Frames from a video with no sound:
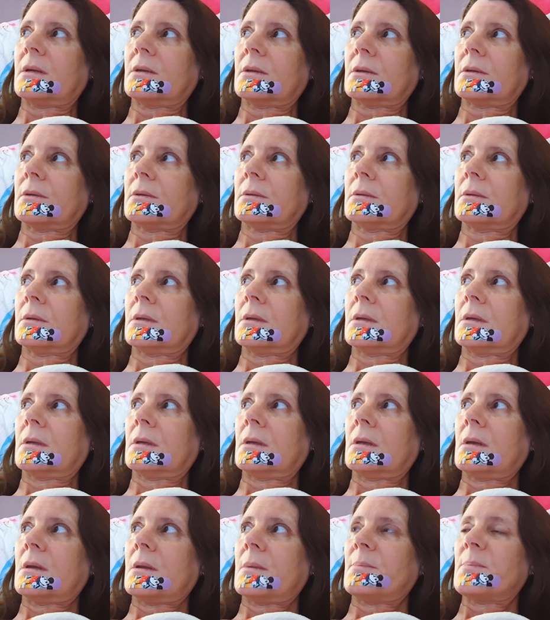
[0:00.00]
know.
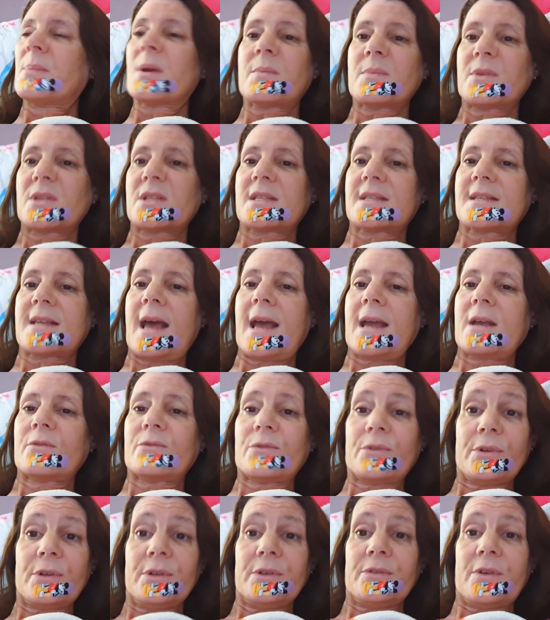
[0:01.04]
But I'm just saying,
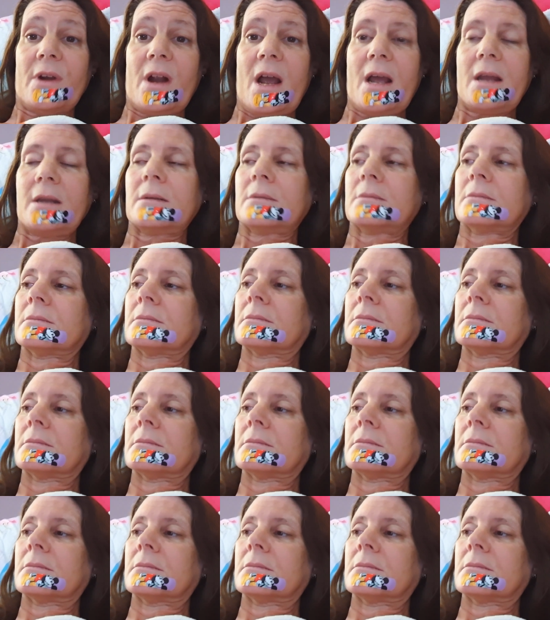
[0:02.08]
rude, right?